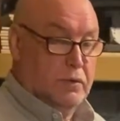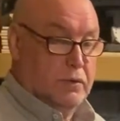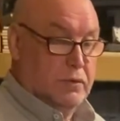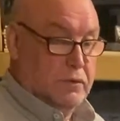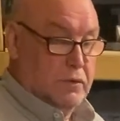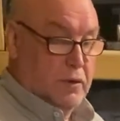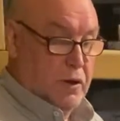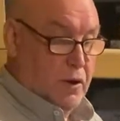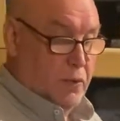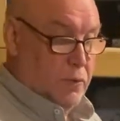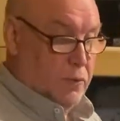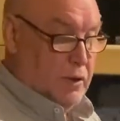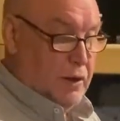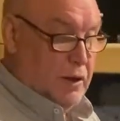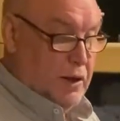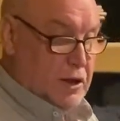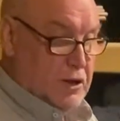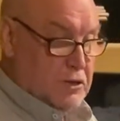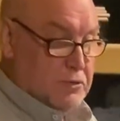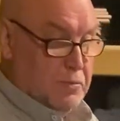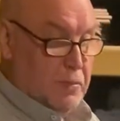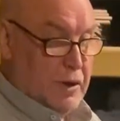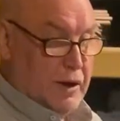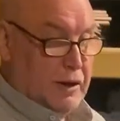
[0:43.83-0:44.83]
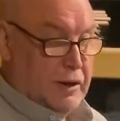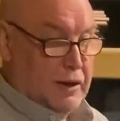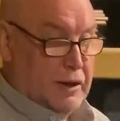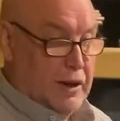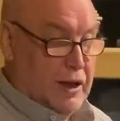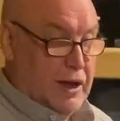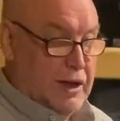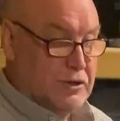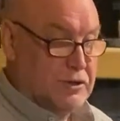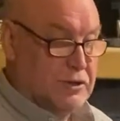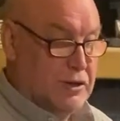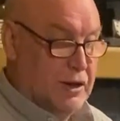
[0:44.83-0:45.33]
So here's my
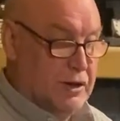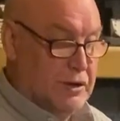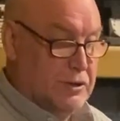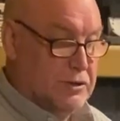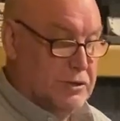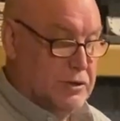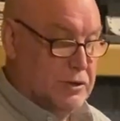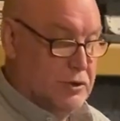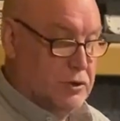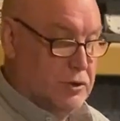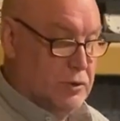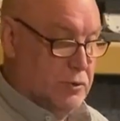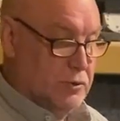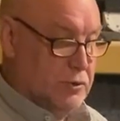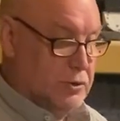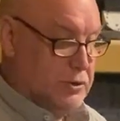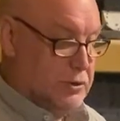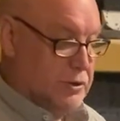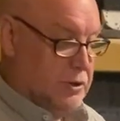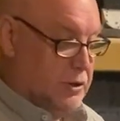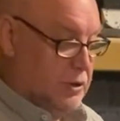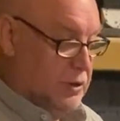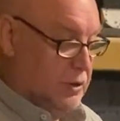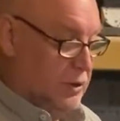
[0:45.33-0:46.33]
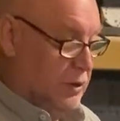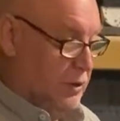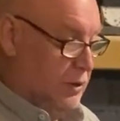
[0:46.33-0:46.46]
class 8 shunter,